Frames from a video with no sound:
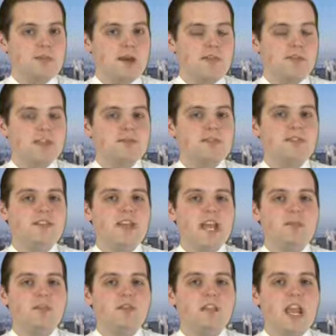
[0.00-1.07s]
above its
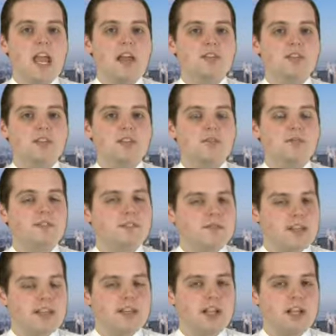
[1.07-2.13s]
50-day moving average of
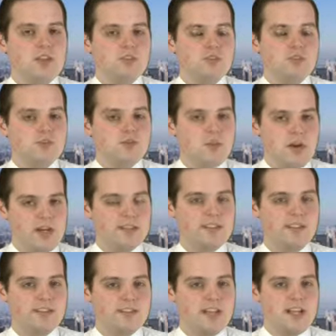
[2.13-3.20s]

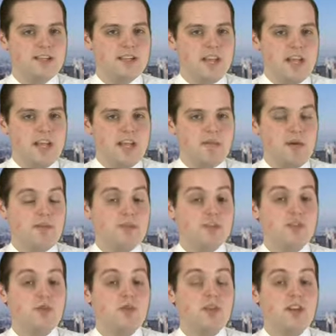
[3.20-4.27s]
$15.26 and above
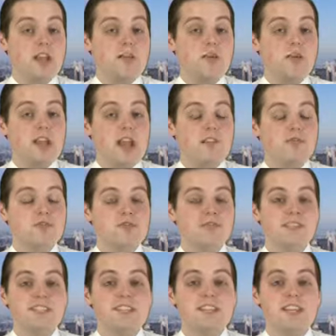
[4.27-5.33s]
its 200-day moving average of
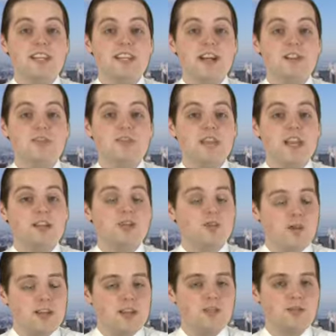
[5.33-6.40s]

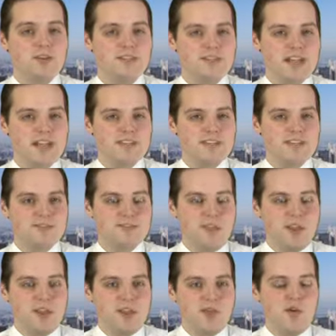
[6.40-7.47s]
$16.23.
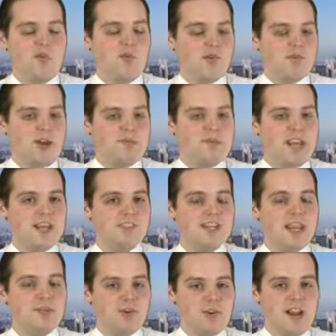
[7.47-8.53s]
For further updates,
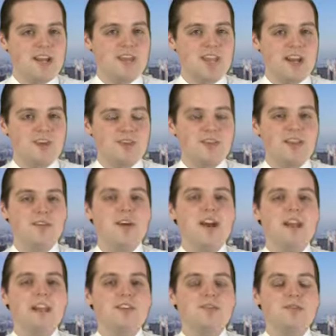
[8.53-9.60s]
keep it right here to the
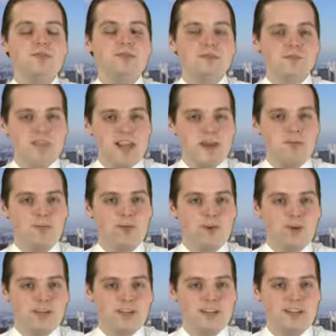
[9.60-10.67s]
Financial News
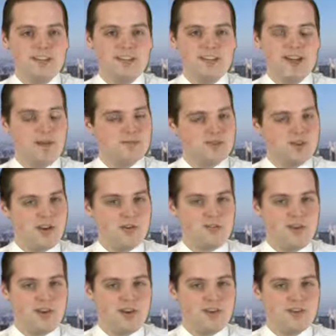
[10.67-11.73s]
Network. I'm Chuck
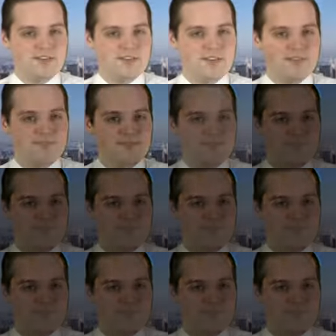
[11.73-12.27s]
Pierce.